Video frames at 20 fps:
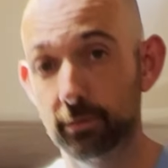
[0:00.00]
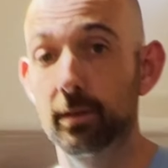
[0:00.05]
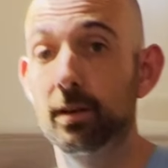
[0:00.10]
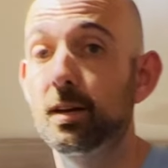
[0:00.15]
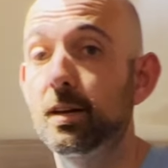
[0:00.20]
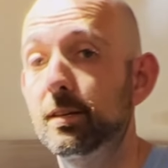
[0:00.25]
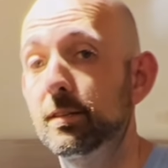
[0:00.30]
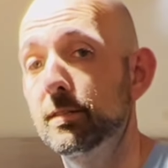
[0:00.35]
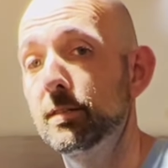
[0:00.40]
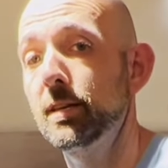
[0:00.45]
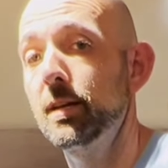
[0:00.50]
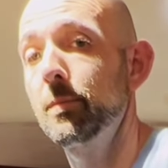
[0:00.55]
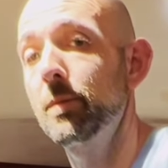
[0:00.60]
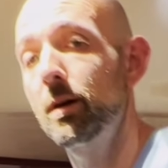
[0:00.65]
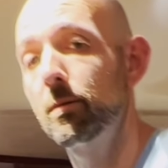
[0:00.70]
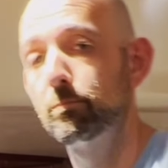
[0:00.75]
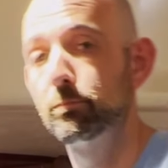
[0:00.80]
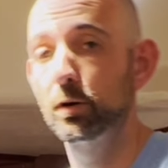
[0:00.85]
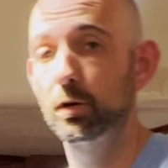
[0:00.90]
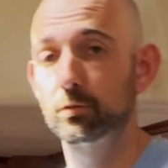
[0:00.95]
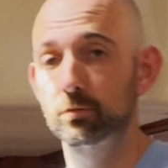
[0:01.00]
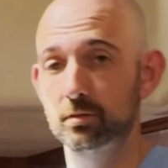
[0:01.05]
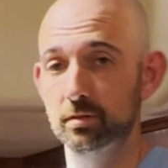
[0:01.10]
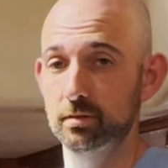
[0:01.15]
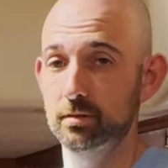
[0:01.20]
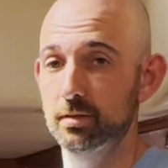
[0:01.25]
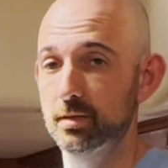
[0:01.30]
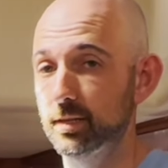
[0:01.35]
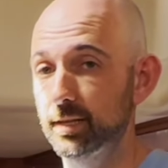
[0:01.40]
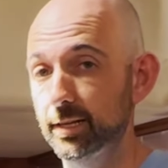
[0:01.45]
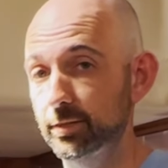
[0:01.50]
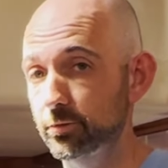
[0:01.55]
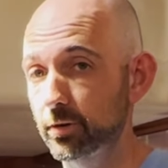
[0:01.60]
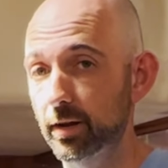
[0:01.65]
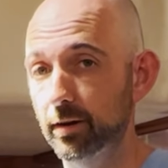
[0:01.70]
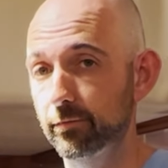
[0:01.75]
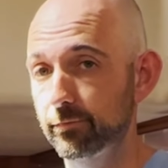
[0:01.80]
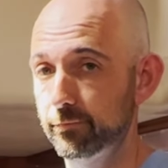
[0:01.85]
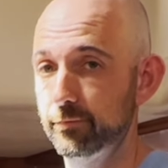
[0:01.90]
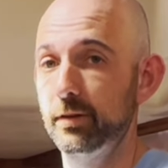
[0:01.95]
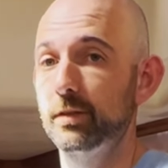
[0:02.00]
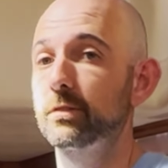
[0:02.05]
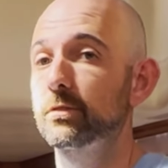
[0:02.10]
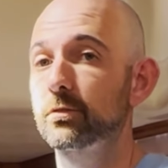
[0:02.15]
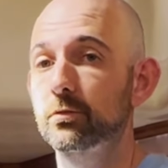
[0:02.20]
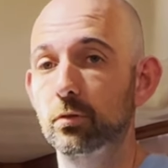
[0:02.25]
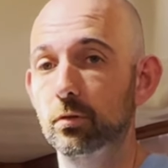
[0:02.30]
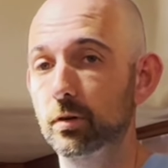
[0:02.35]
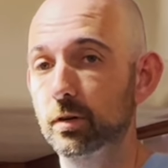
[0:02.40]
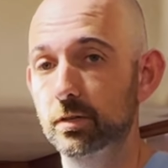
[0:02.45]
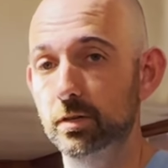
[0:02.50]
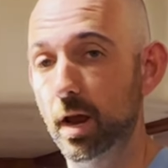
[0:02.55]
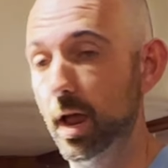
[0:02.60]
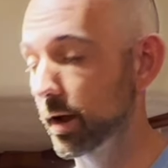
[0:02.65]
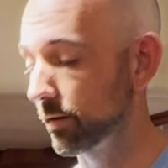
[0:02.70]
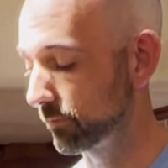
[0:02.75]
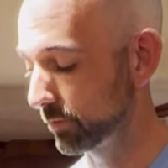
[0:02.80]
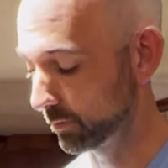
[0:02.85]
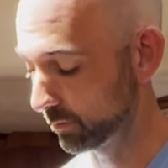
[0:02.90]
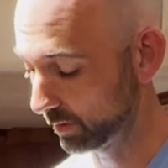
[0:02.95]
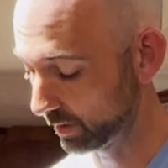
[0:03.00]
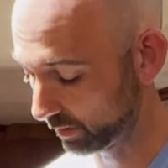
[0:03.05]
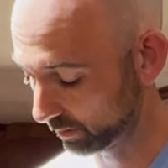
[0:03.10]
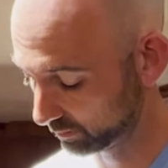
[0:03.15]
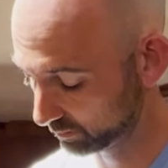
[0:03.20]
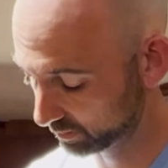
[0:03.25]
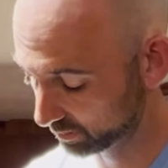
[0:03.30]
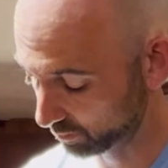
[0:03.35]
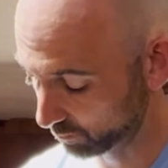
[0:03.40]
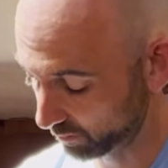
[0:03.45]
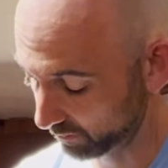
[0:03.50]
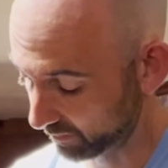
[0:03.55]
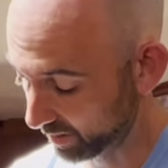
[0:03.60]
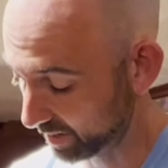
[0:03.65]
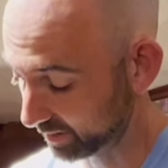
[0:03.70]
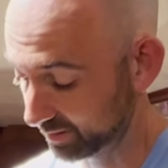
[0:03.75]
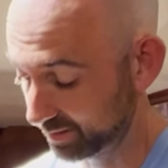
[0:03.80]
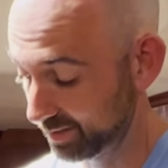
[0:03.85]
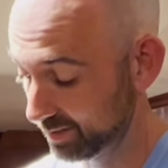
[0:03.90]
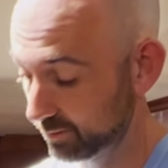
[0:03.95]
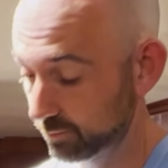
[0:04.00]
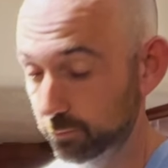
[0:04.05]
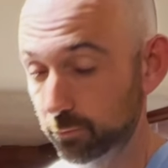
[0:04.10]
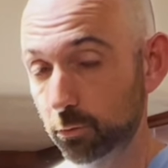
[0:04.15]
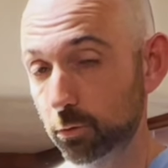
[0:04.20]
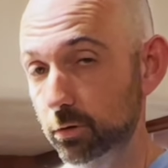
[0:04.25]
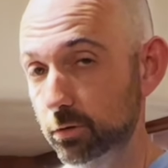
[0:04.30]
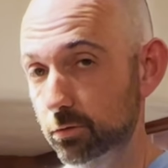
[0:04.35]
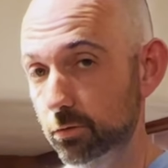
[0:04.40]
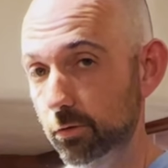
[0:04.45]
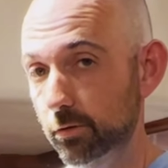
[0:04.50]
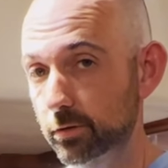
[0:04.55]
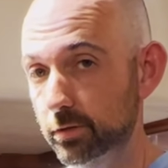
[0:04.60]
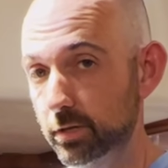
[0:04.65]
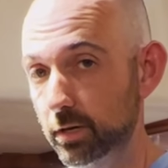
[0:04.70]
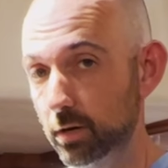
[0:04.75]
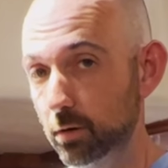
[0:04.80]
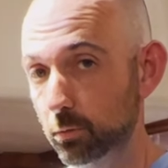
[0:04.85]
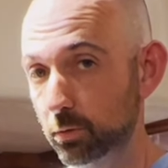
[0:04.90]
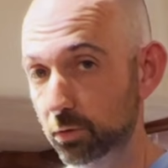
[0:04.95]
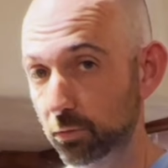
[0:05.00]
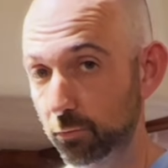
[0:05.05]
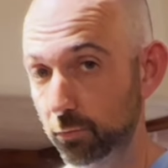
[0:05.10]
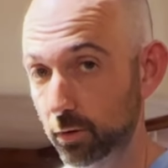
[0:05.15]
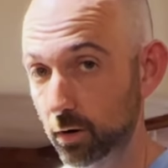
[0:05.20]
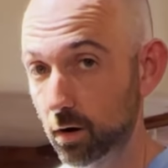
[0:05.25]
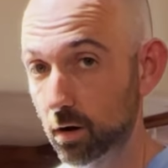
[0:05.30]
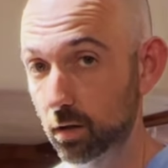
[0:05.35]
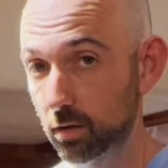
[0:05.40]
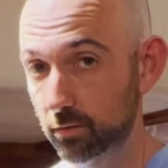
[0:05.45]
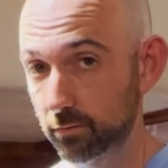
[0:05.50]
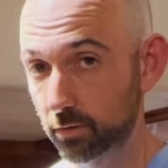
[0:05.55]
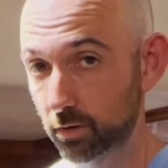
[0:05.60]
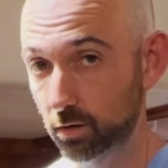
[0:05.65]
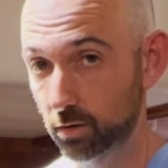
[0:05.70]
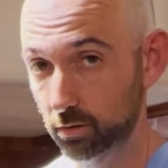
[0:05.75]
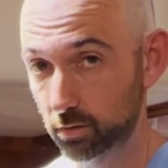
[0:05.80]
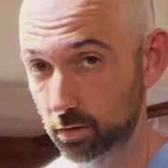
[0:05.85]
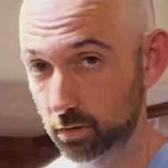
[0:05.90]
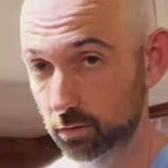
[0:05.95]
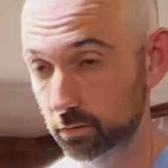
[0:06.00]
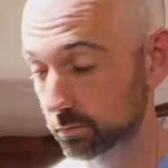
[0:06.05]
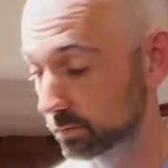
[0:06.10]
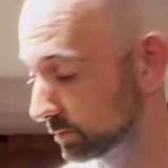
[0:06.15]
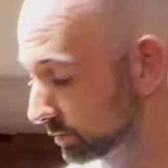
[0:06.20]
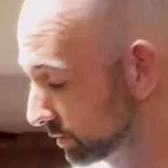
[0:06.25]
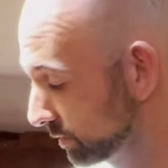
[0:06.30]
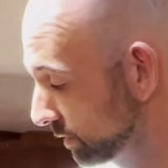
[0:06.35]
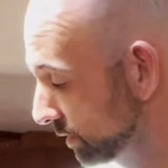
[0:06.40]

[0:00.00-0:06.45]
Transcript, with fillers: the nice thing about boats is that they try to fit storage everywhere. So we've got these four drawers here which fit all of our clothes.